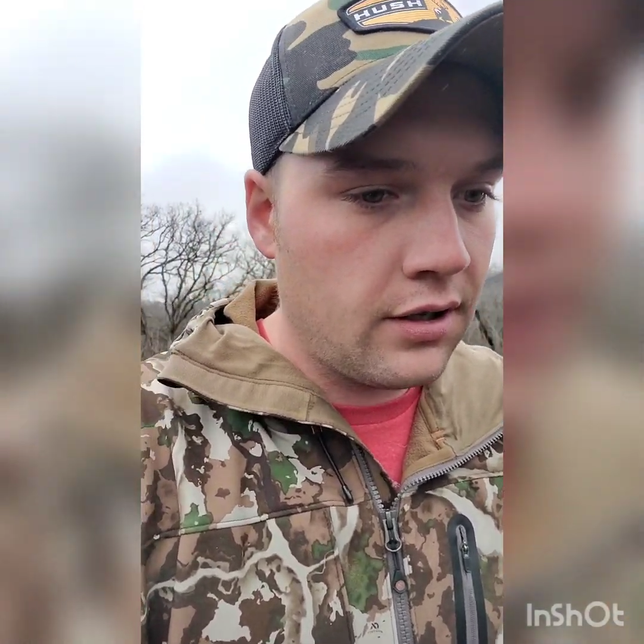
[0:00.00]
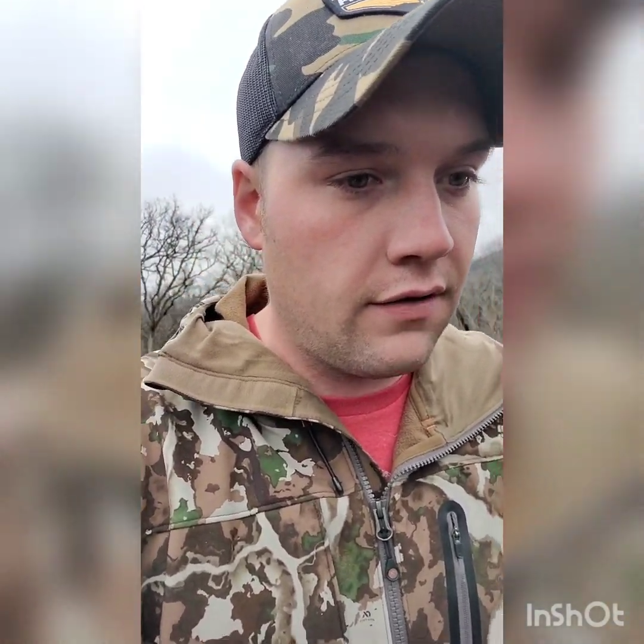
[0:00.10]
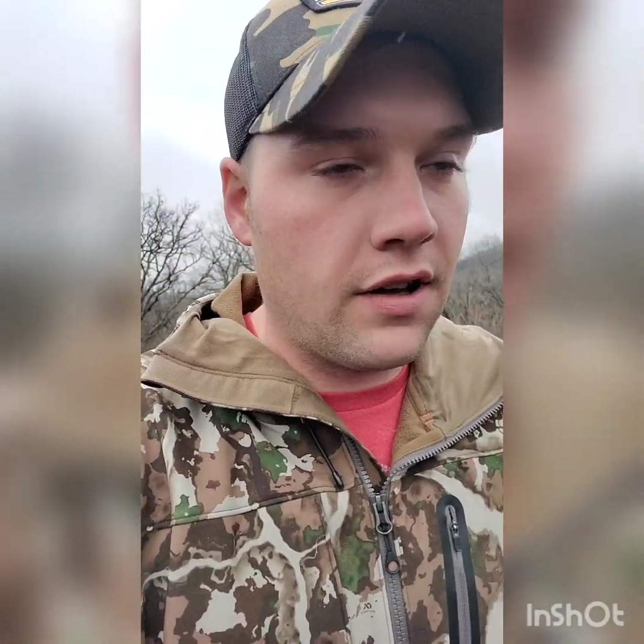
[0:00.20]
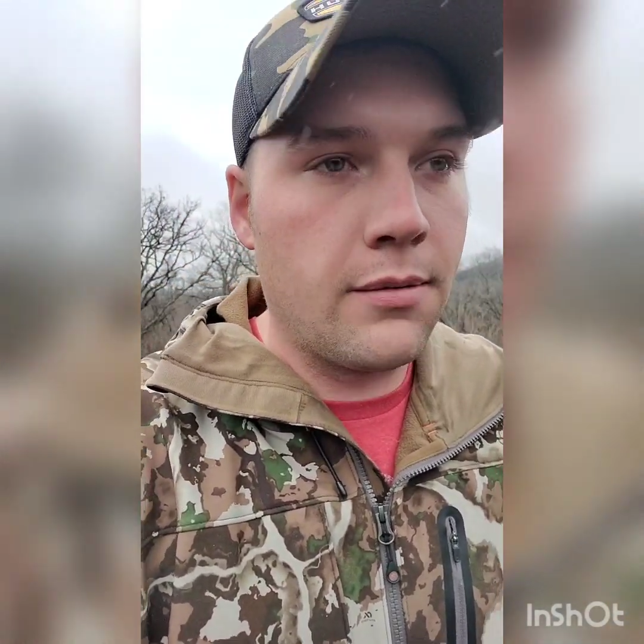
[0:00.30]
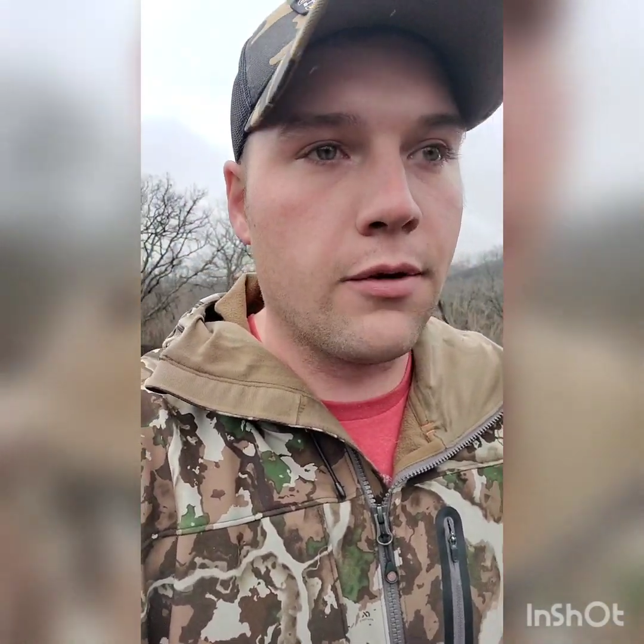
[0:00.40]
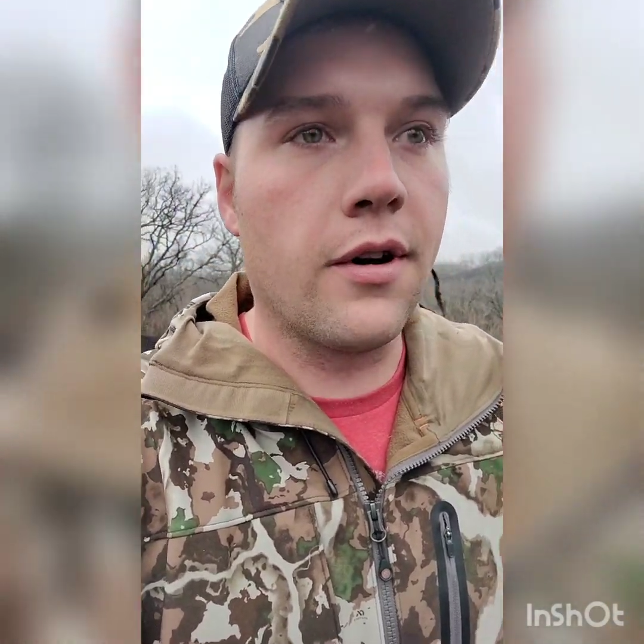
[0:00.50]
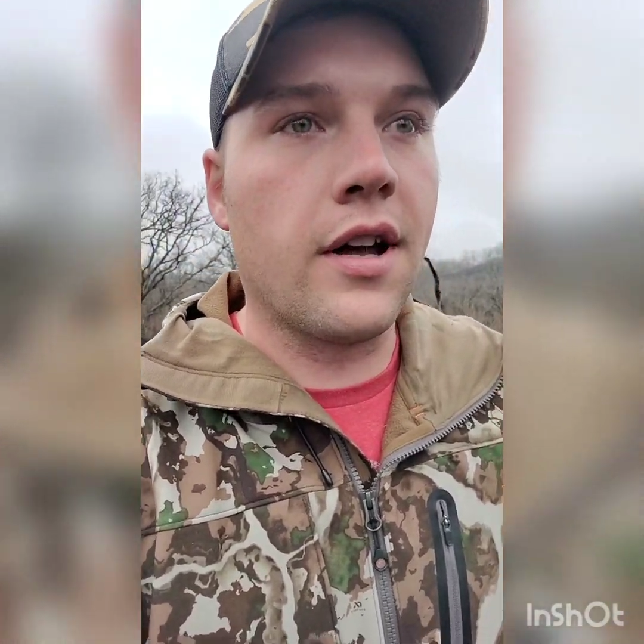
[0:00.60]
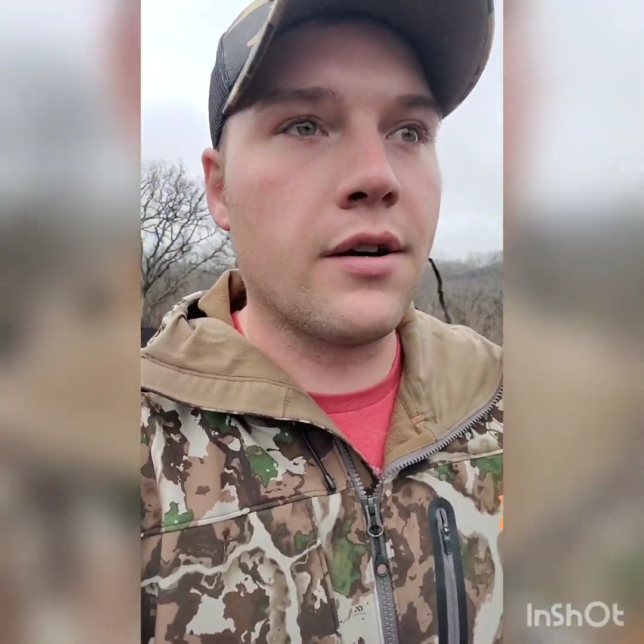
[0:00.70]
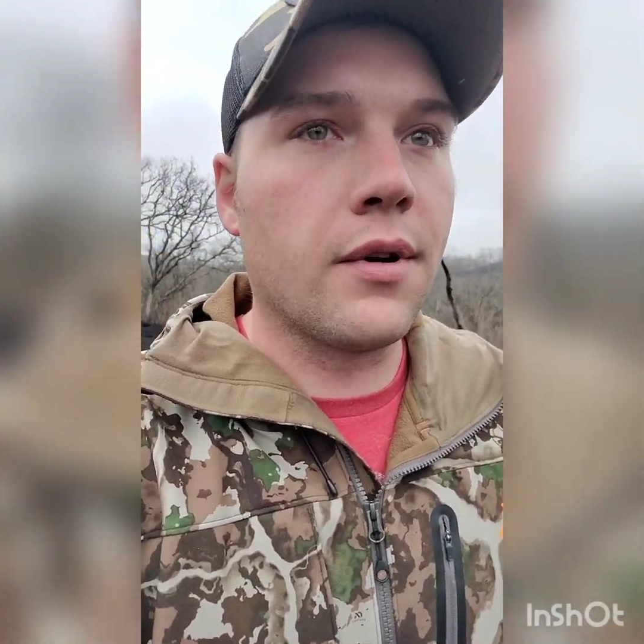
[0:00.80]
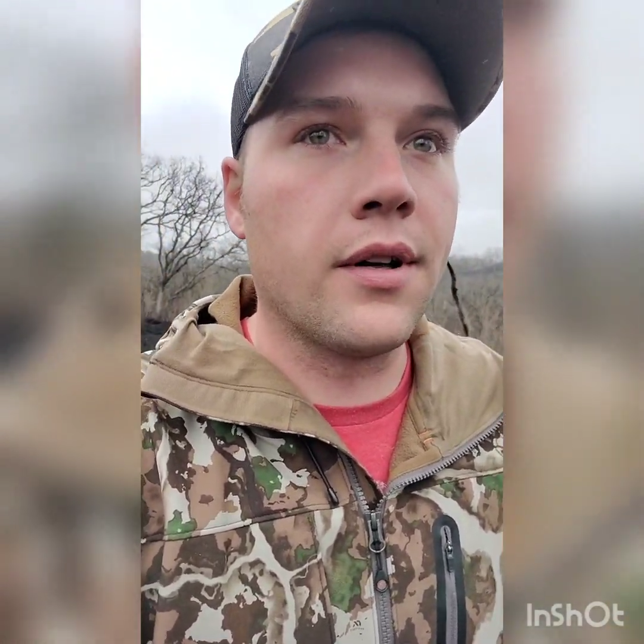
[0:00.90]
February
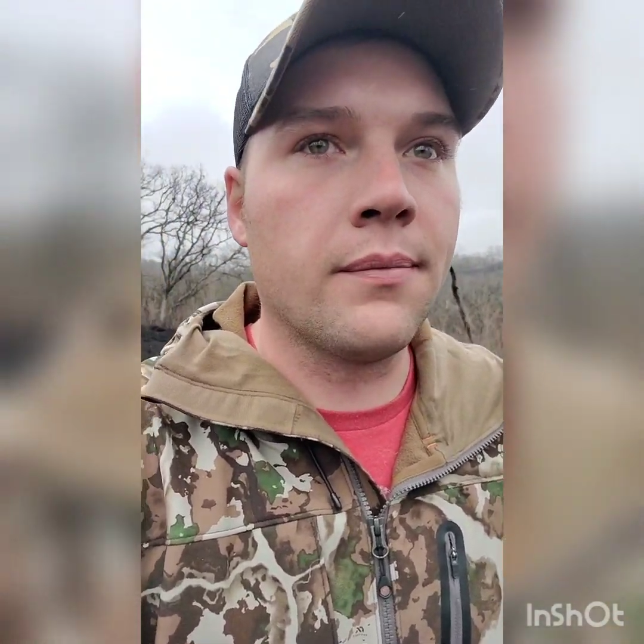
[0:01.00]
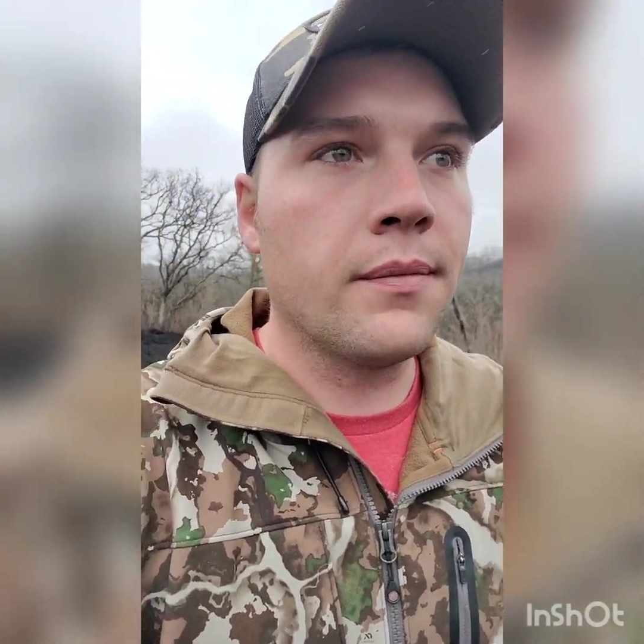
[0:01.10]
anyway.